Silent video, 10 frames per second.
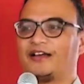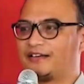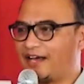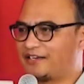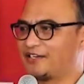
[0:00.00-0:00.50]

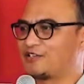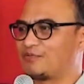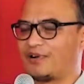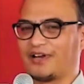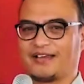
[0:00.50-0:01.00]
That
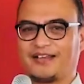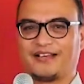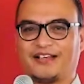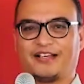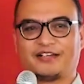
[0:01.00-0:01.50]
is why
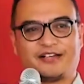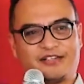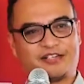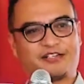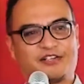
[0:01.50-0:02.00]
in
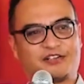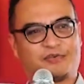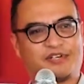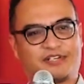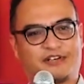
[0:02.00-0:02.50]
such a
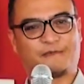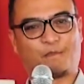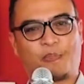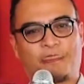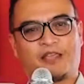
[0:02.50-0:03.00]
situation,
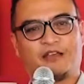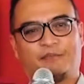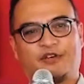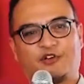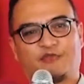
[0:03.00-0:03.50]

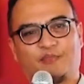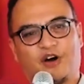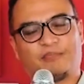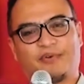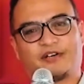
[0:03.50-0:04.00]
you don't
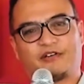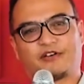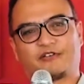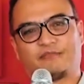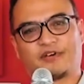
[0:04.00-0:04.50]
walk
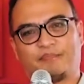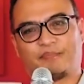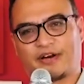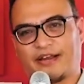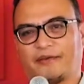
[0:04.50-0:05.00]
around the
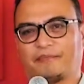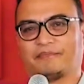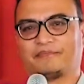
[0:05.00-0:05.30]
Prime.